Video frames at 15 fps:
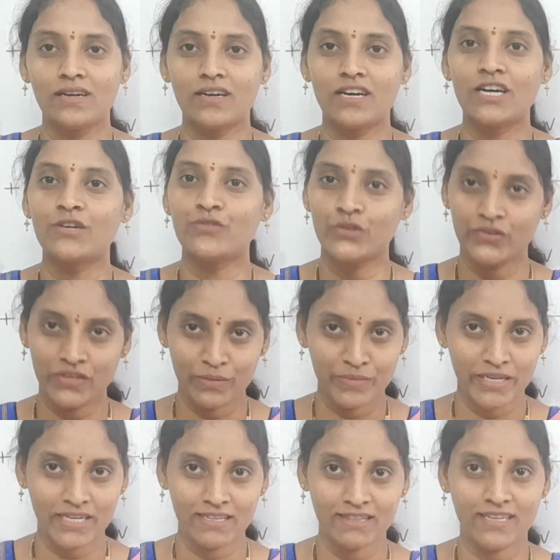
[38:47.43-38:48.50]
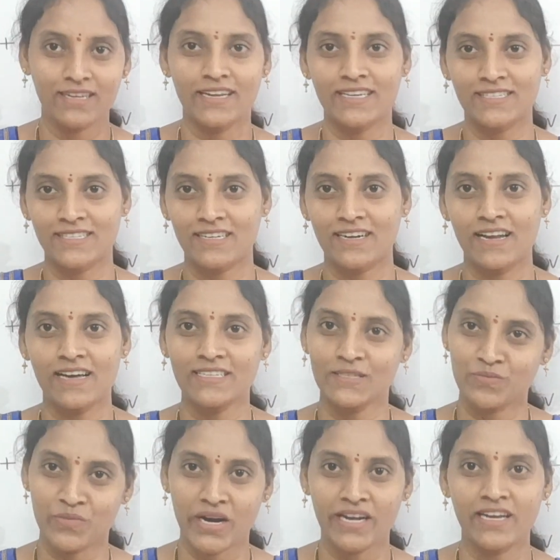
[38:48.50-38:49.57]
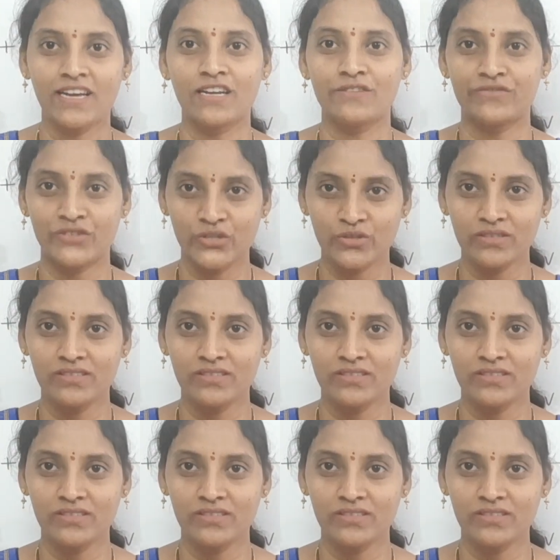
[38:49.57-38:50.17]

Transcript: We will meet in the next class. Bye, I love you.